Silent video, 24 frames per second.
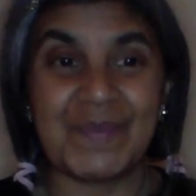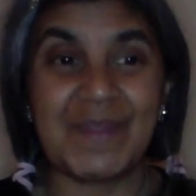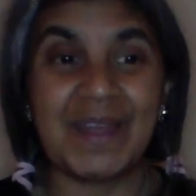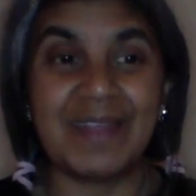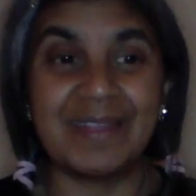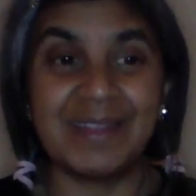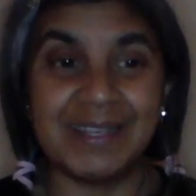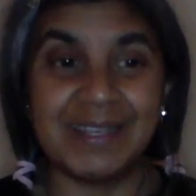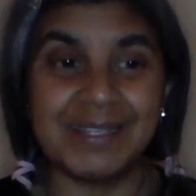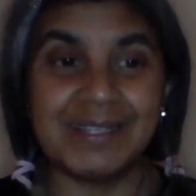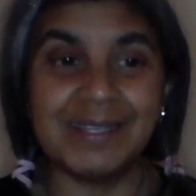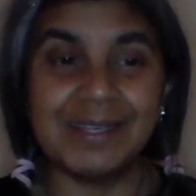
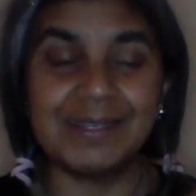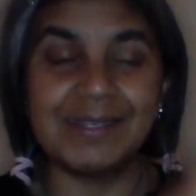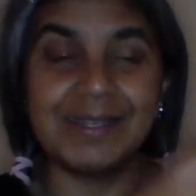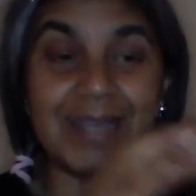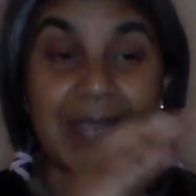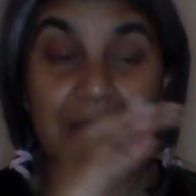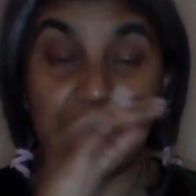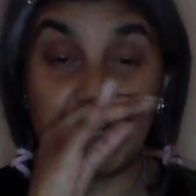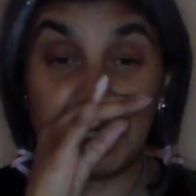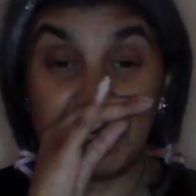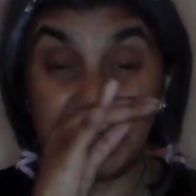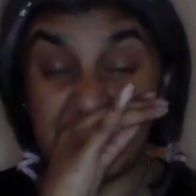This is the
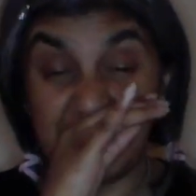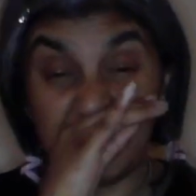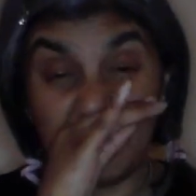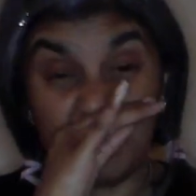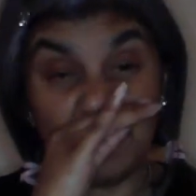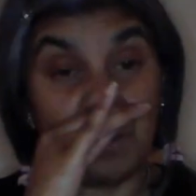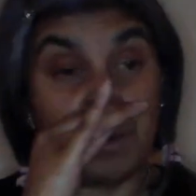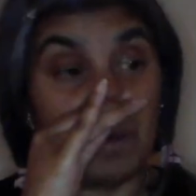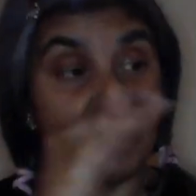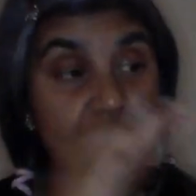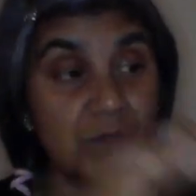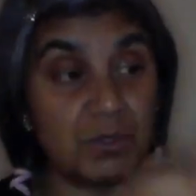energy
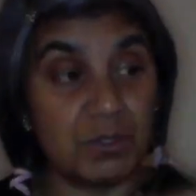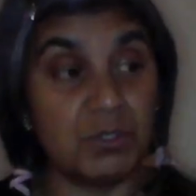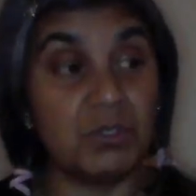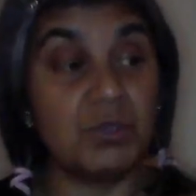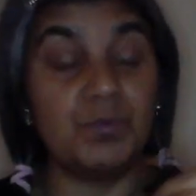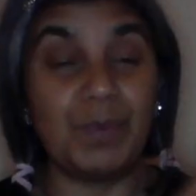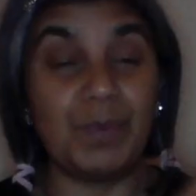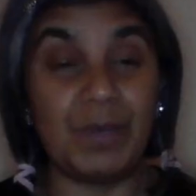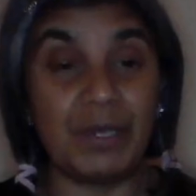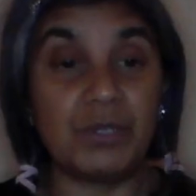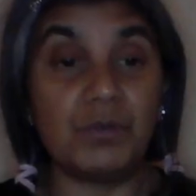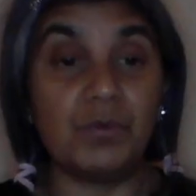that you've
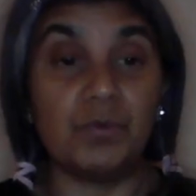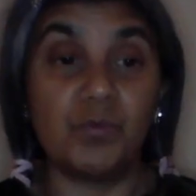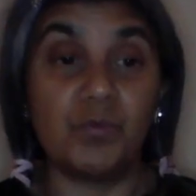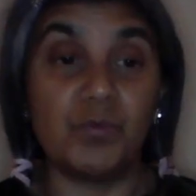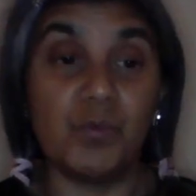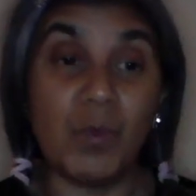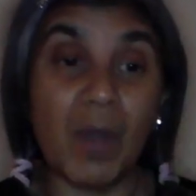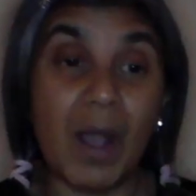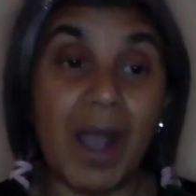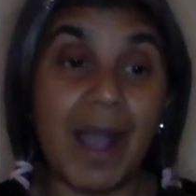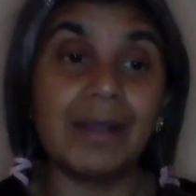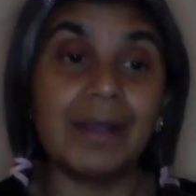been
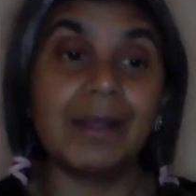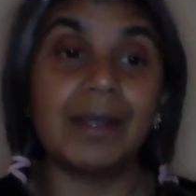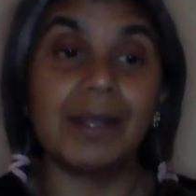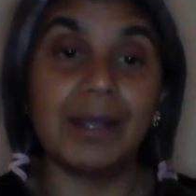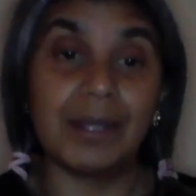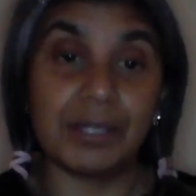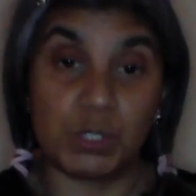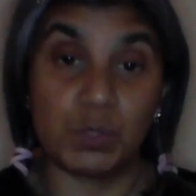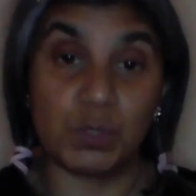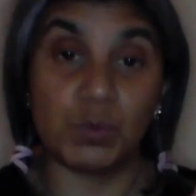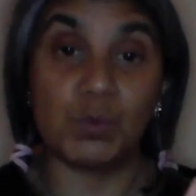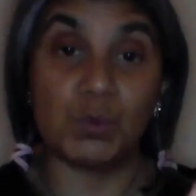
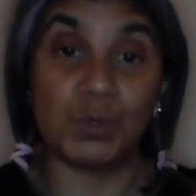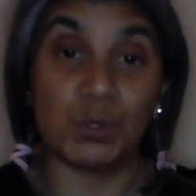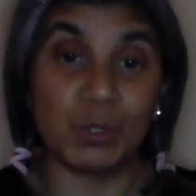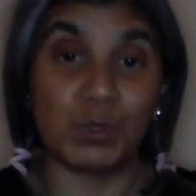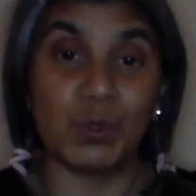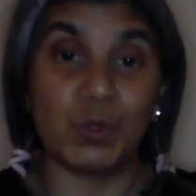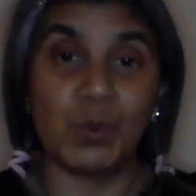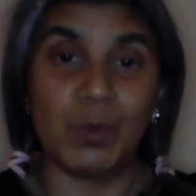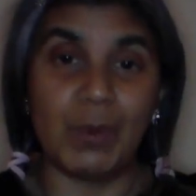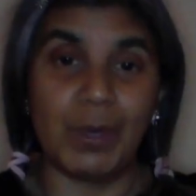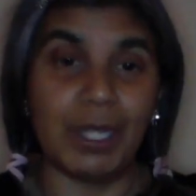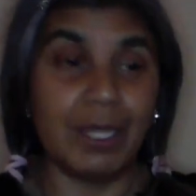working towards
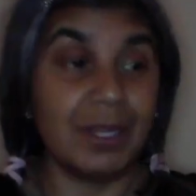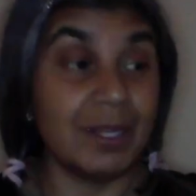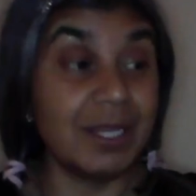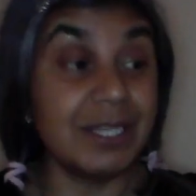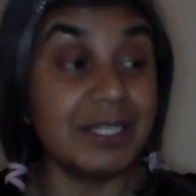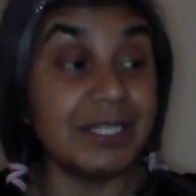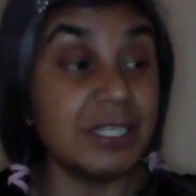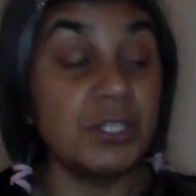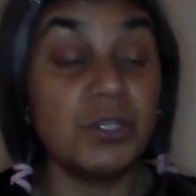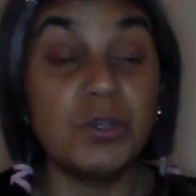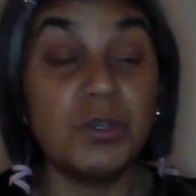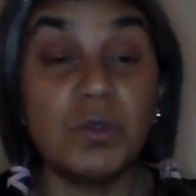all week. This
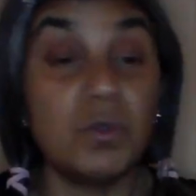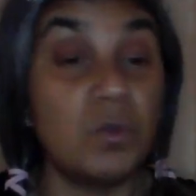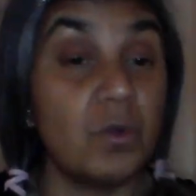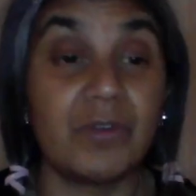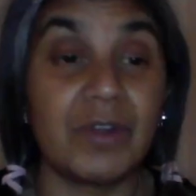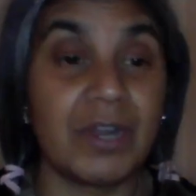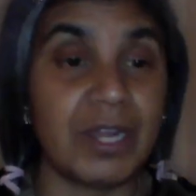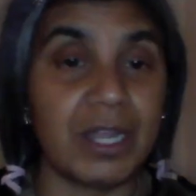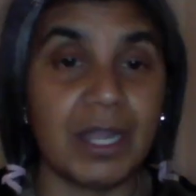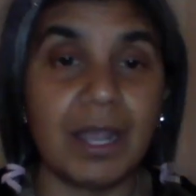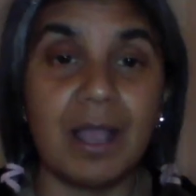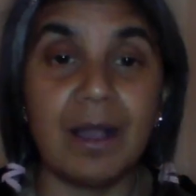is who you
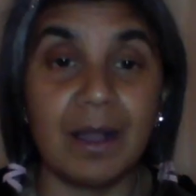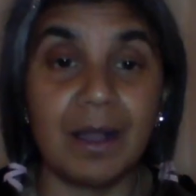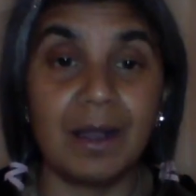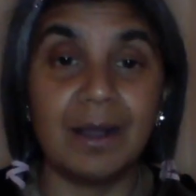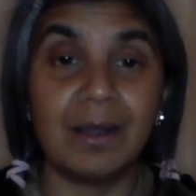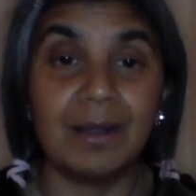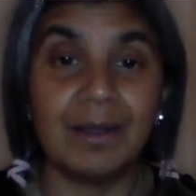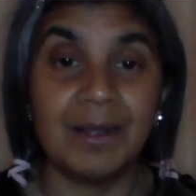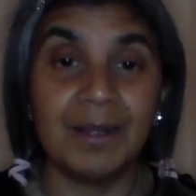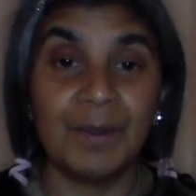already are.